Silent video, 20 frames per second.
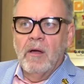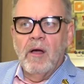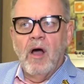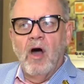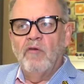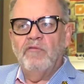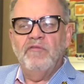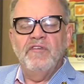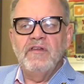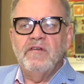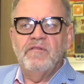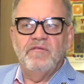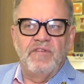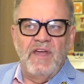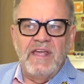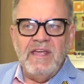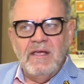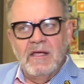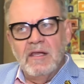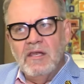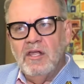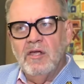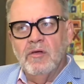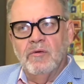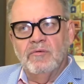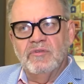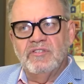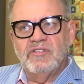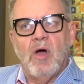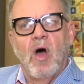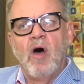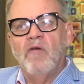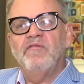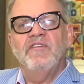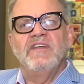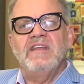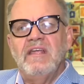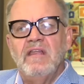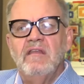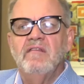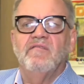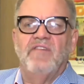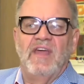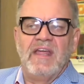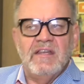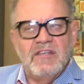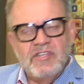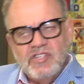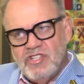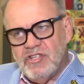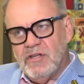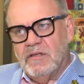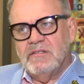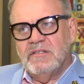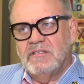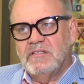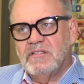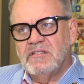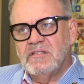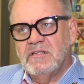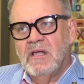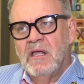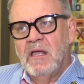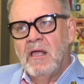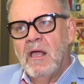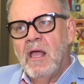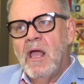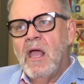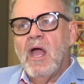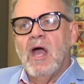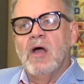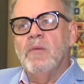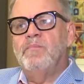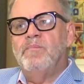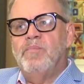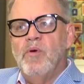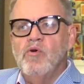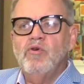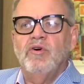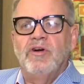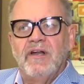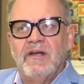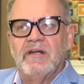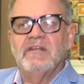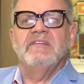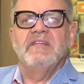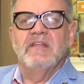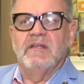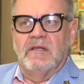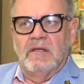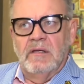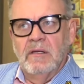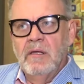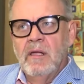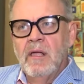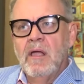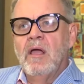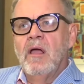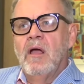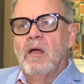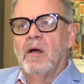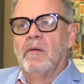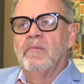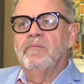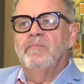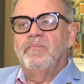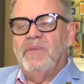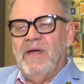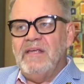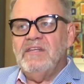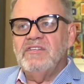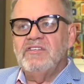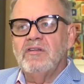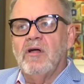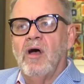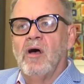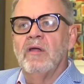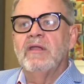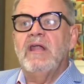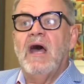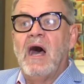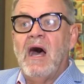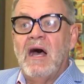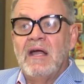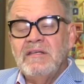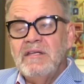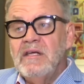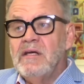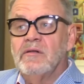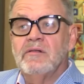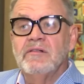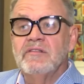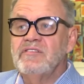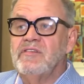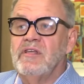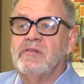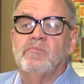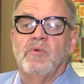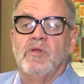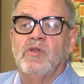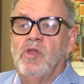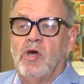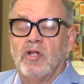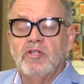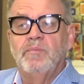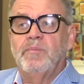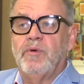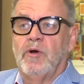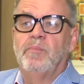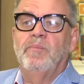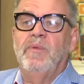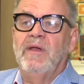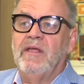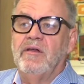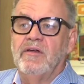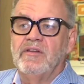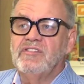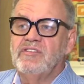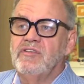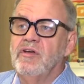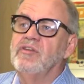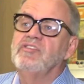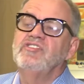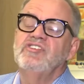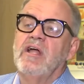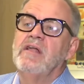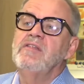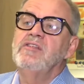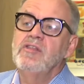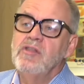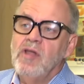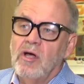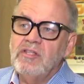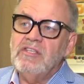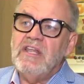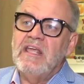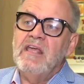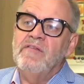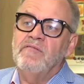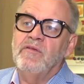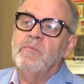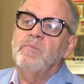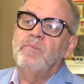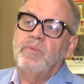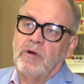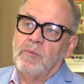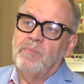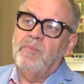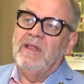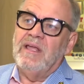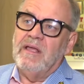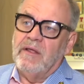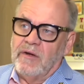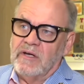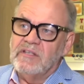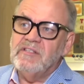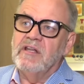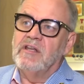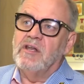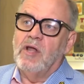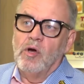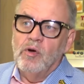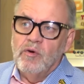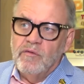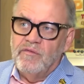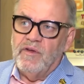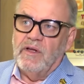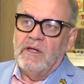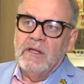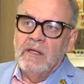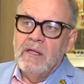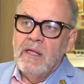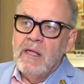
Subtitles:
often fake news, often inventions, a book written based on articles that were not properly researched and not even properly written over